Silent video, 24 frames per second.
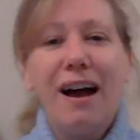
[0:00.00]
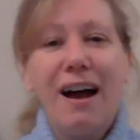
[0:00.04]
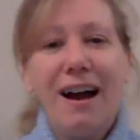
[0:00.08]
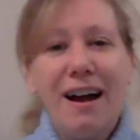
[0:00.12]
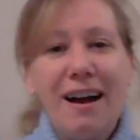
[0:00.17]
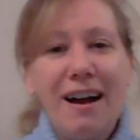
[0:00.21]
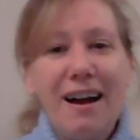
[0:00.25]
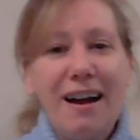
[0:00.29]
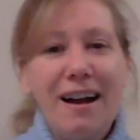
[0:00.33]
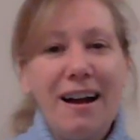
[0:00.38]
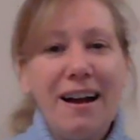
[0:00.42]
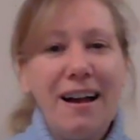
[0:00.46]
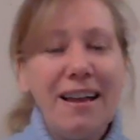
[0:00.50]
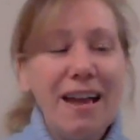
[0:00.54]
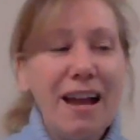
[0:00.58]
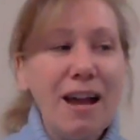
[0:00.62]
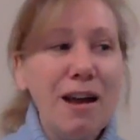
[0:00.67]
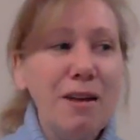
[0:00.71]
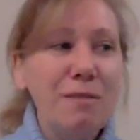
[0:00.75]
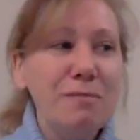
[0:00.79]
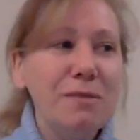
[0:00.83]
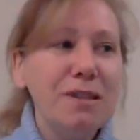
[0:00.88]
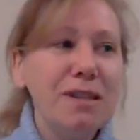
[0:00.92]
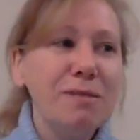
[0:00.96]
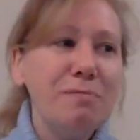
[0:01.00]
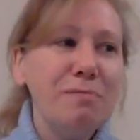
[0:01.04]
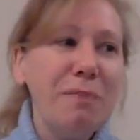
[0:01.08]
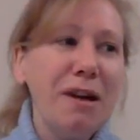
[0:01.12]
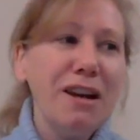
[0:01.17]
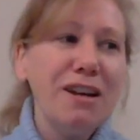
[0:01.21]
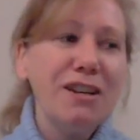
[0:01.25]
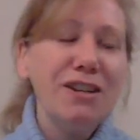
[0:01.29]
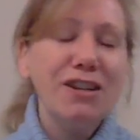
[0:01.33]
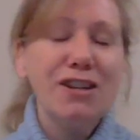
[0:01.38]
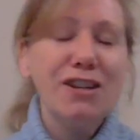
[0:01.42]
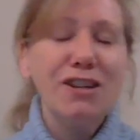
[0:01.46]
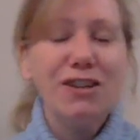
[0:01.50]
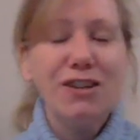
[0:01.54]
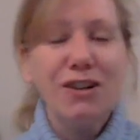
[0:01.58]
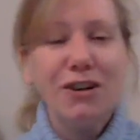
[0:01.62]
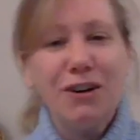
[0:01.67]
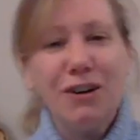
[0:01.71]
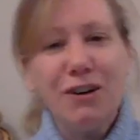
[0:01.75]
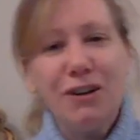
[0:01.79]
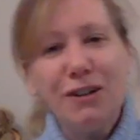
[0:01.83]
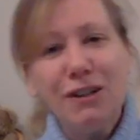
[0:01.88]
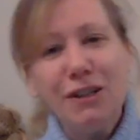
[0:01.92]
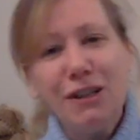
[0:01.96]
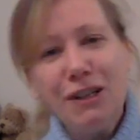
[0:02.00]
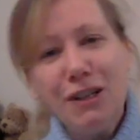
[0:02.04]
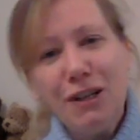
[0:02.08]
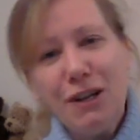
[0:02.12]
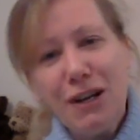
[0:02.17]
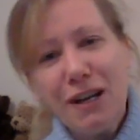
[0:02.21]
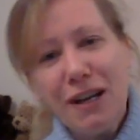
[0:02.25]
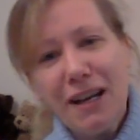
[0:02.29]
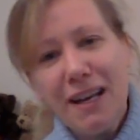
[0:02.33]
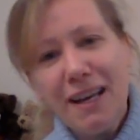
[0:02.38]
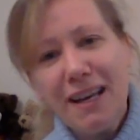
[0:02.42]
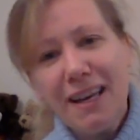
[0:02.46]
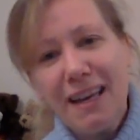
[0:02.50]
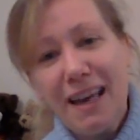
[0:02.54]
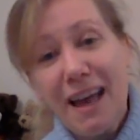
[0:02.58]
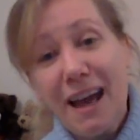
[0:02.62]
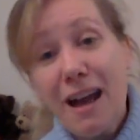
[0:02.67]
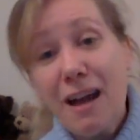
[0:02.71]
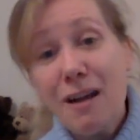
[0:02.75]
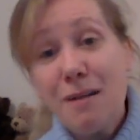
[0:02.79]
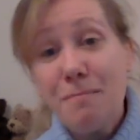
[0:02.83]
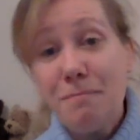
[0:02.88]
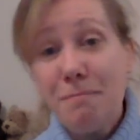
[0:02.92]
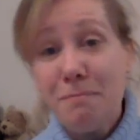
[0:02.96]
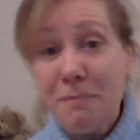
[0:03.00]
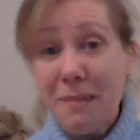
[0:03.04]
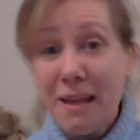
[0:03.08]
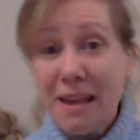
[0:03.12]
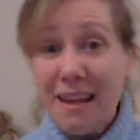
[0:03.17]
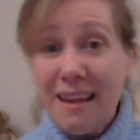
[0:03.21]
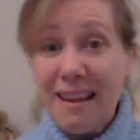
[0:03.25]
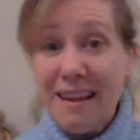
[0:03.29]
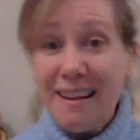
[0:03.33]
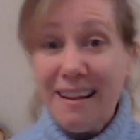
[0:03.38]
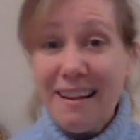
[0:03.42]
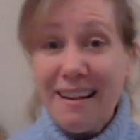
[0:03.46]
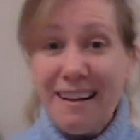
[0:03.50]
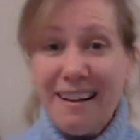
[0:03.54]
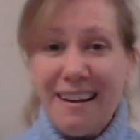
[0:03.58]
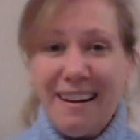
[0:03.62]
I am special. Look at me,